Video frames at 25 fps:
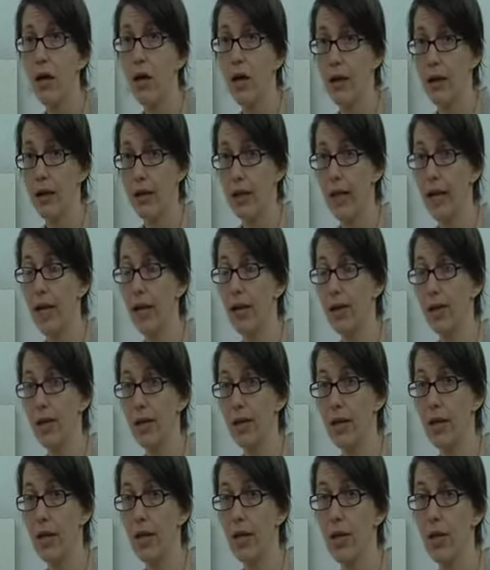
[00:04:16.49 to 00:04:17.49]
On a
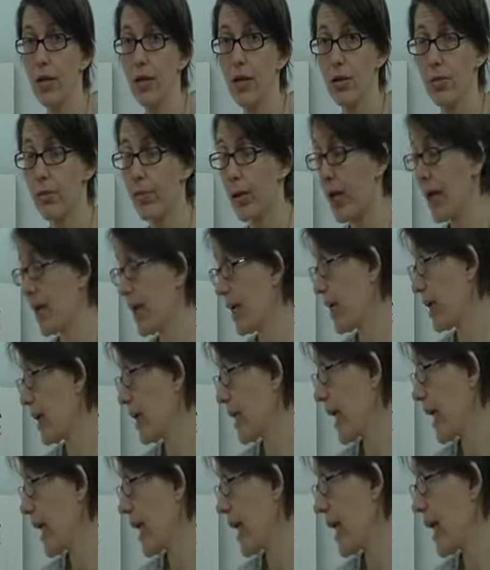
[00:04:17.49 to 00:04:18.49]
calculator or by
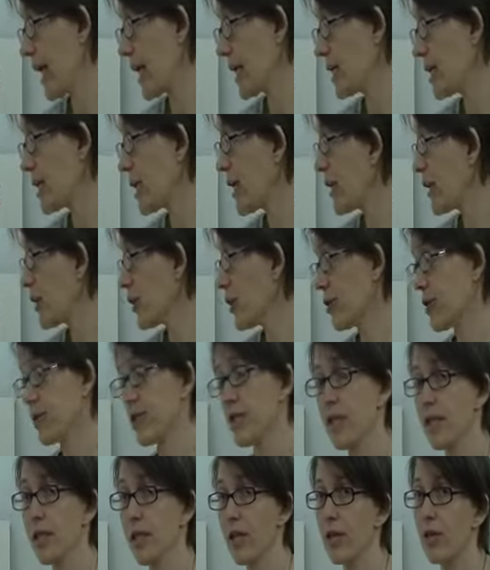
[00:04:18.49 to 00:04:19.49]
hand, you'll
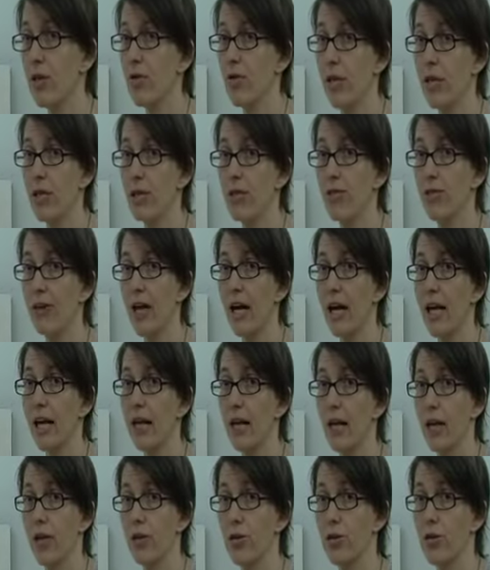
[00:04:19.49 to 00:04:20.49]
see that you can divide
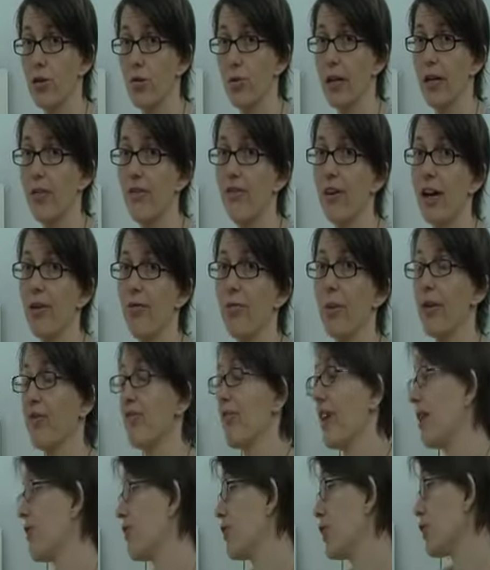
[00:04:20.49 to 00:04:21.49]
125 by
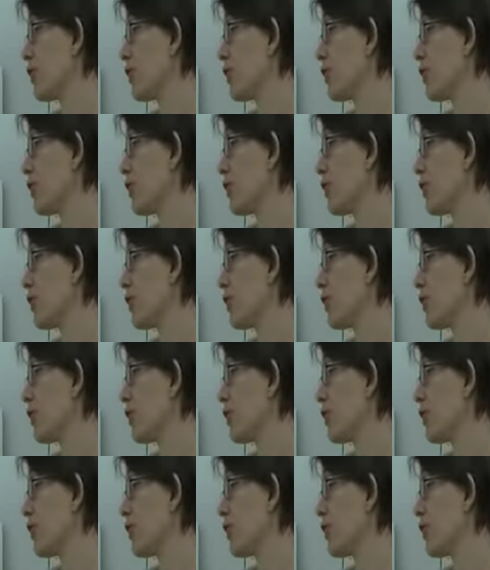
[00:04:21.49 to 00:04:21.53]
5